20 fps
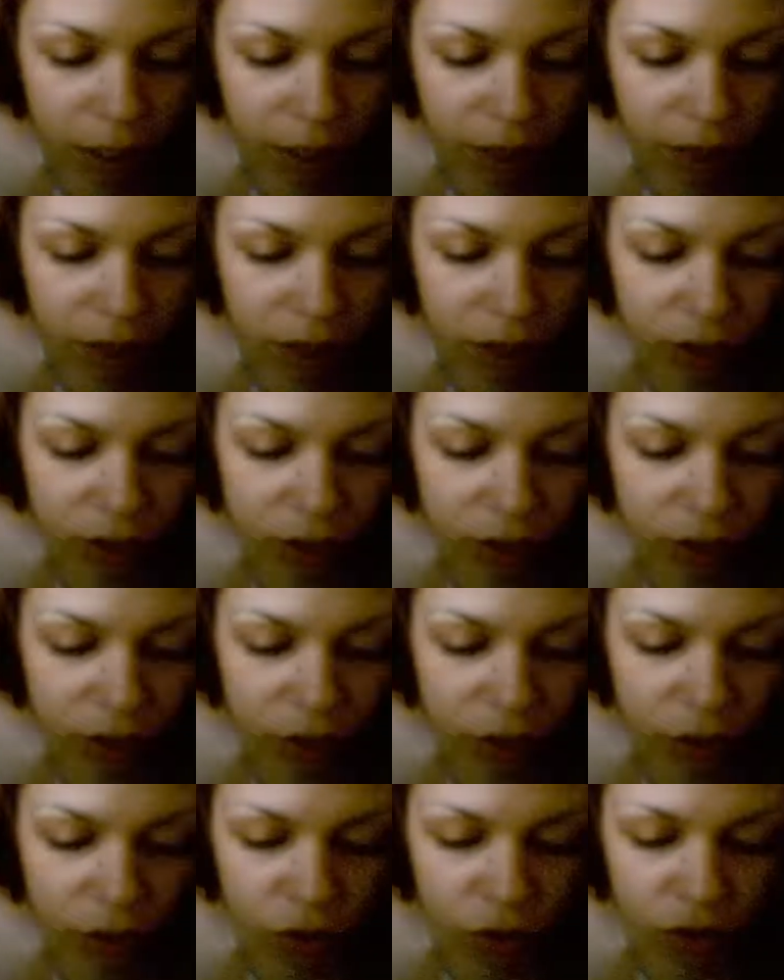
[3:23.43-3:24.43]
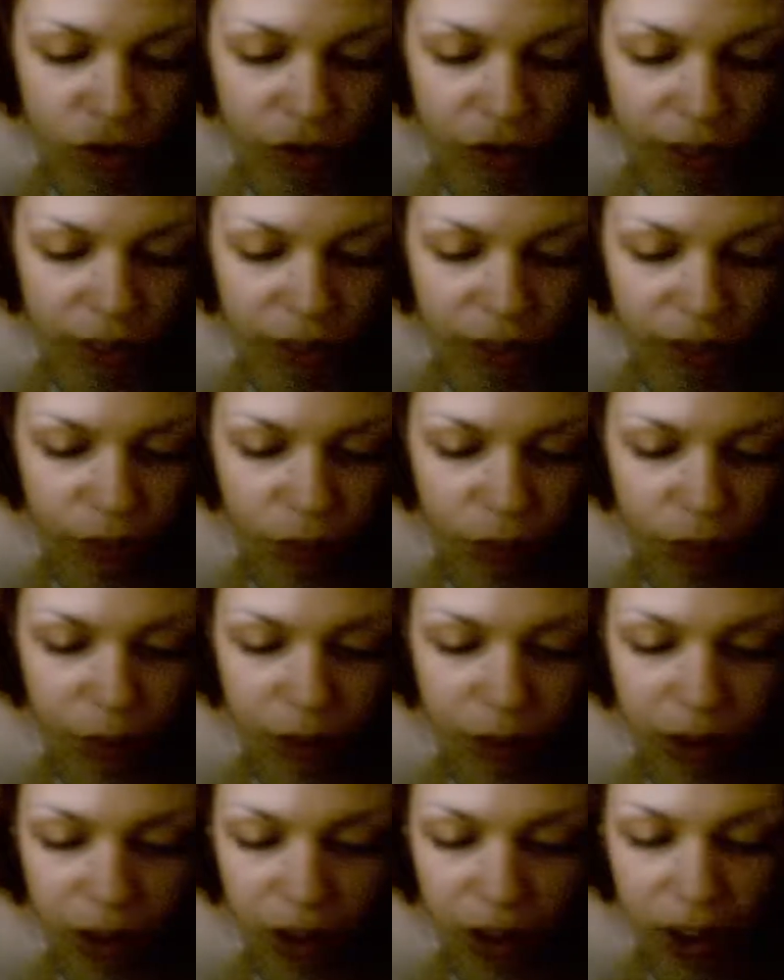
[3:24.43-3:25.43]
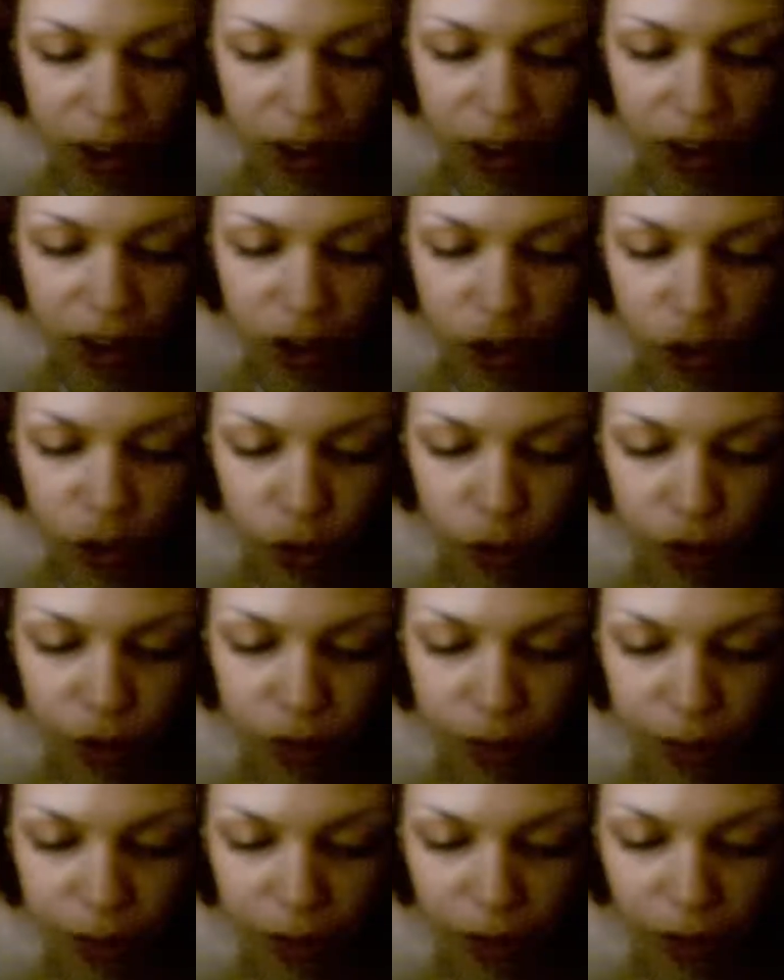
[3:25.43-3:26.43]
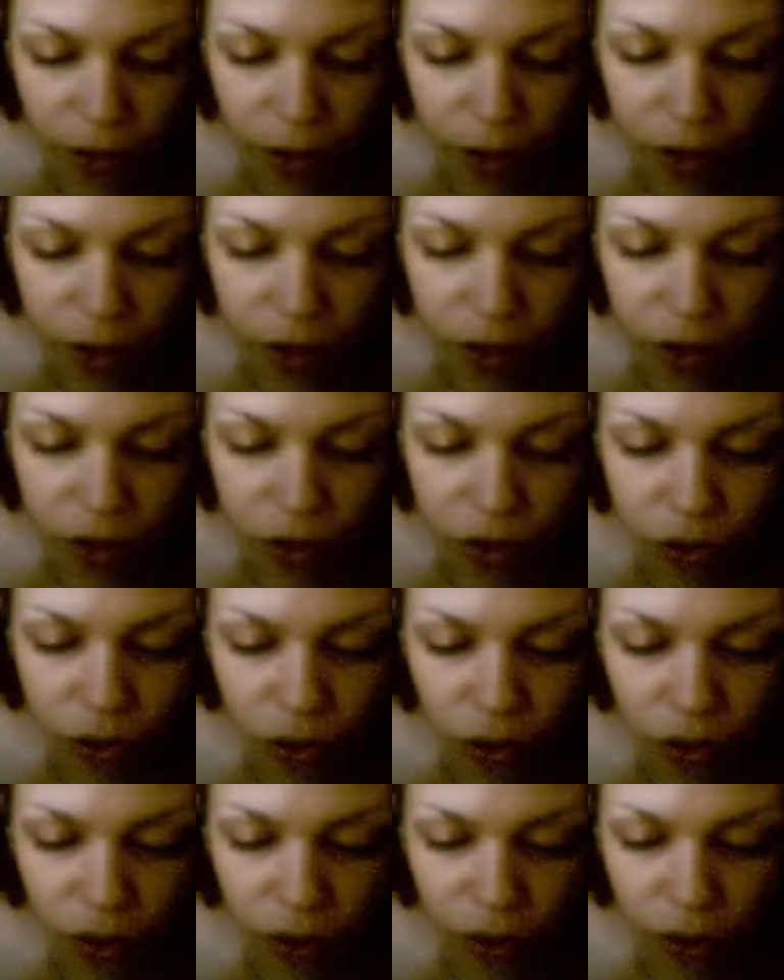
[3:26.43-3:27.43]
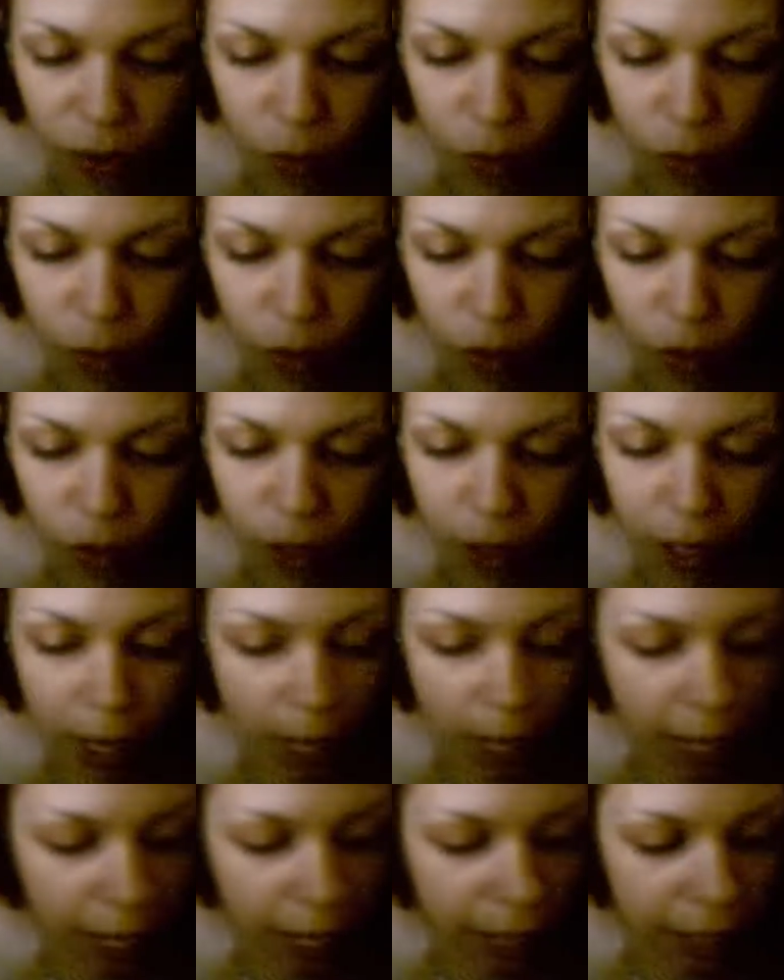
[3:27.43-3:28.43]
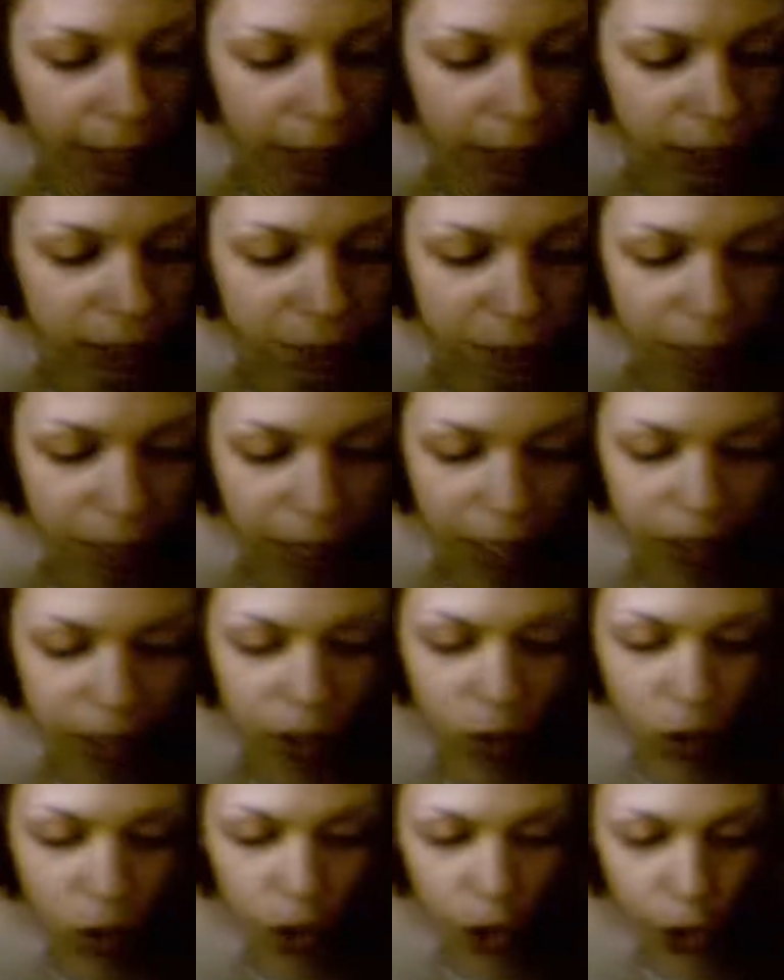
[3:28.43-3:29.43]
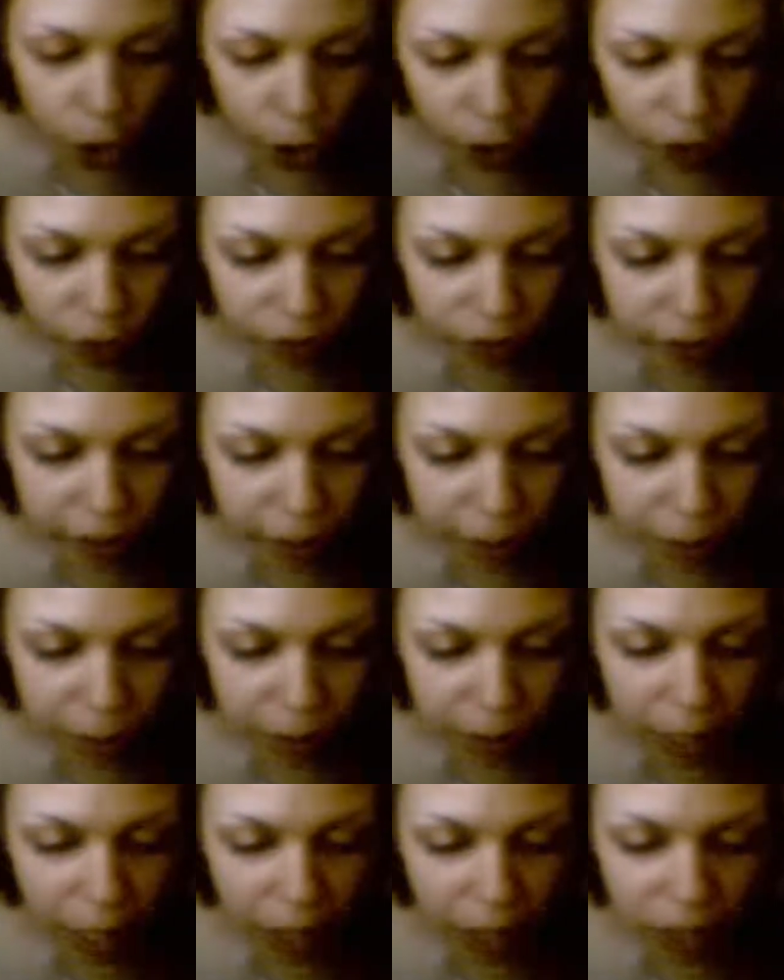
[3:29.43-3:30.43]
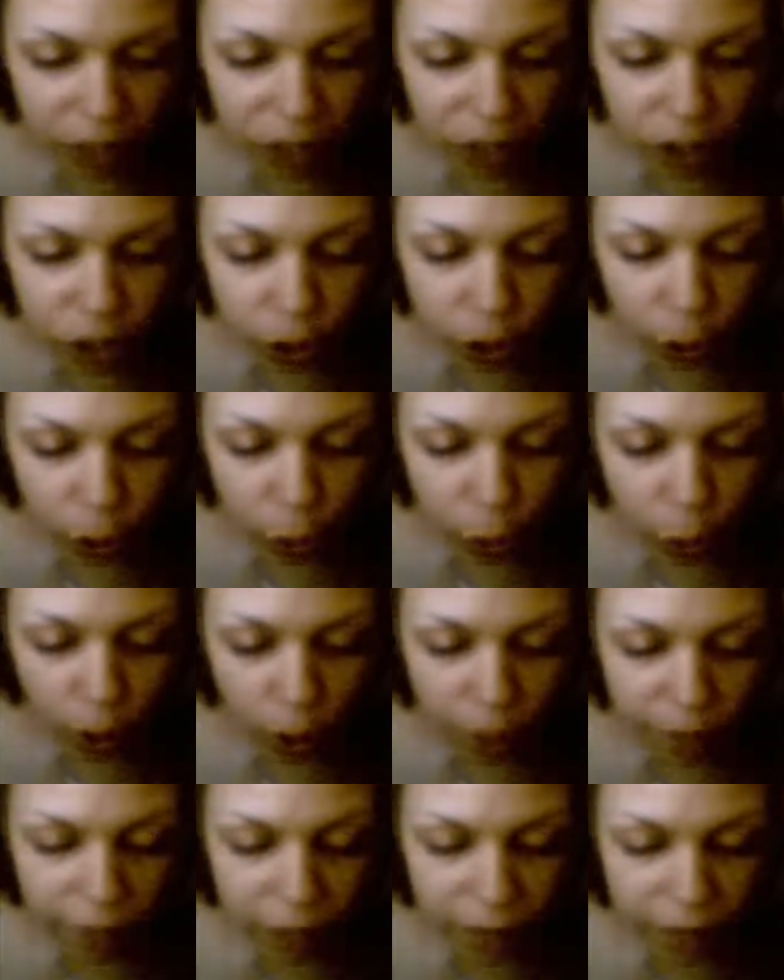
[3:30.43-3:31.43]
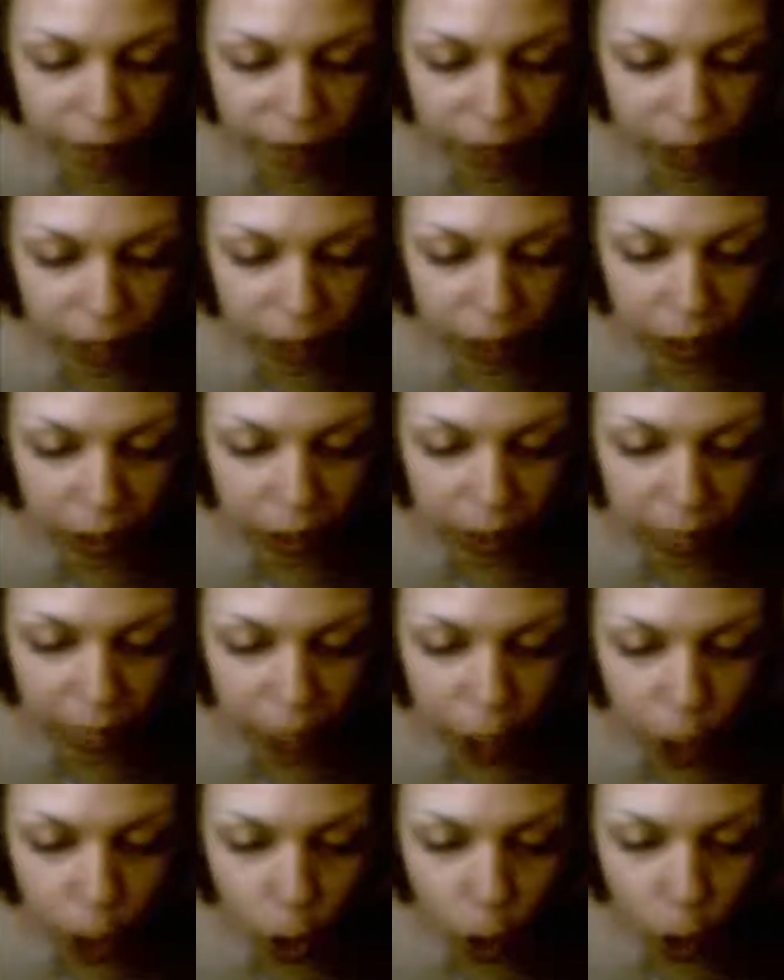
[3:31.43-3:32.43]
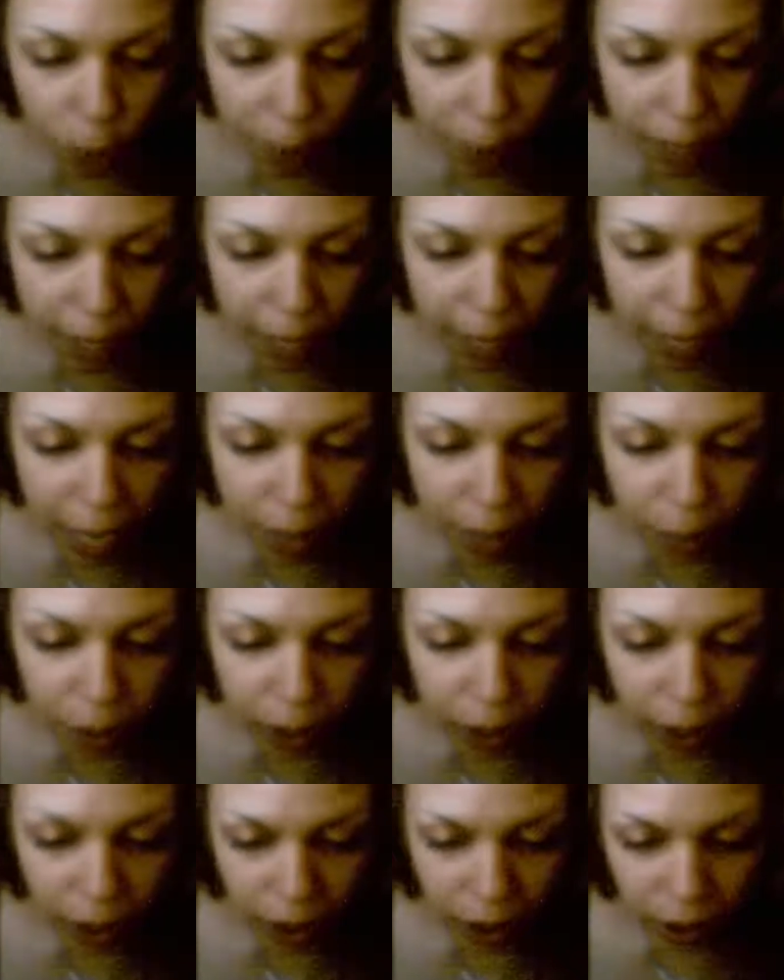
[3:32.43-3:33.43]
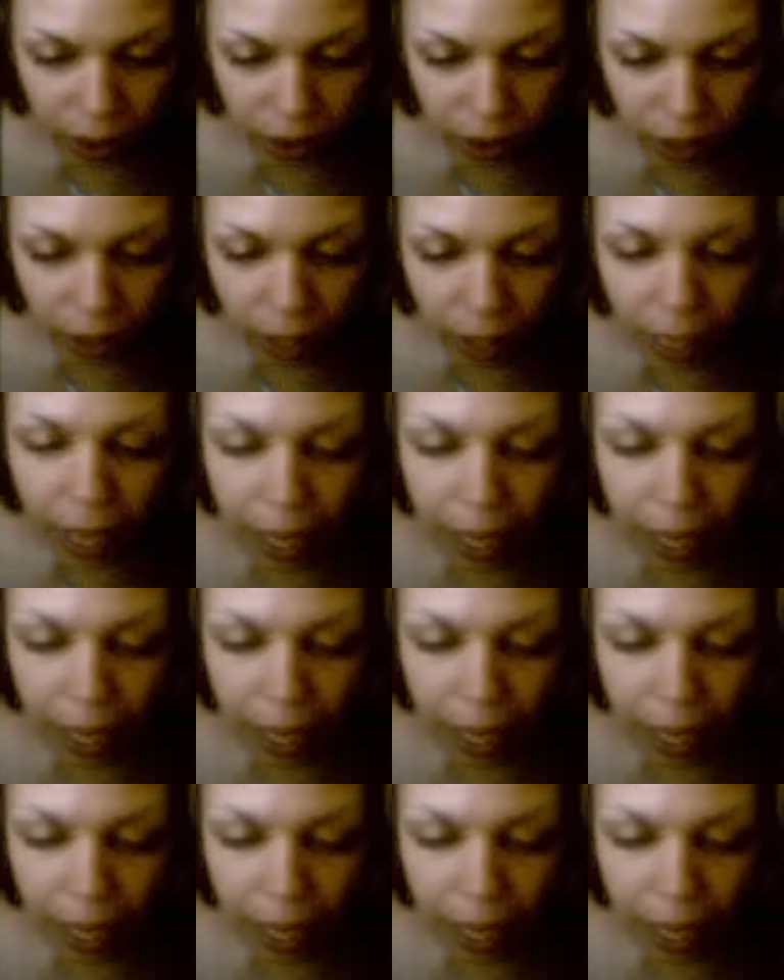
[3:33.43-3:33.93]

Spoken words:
Of the circle transformed into spirit, the soul of the world, and its body or earth, stepping out of the circle of infinity that no man comprehendeth.